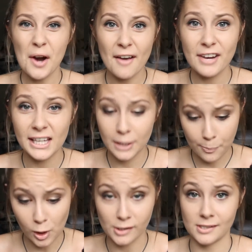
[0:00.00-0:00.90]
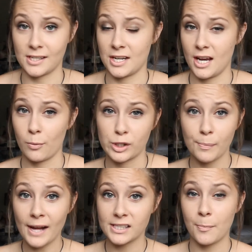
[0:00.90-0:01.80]
don't have any lip glosses in here,
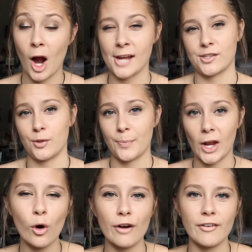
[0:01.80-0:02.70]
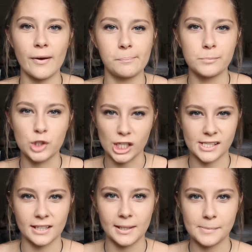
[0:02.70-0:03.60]
which might surprise you, but more of
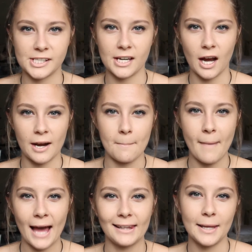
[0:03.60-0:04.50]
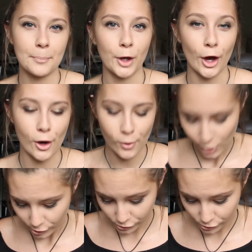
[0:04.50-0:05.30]
just a lipstick kind of matte lip girl.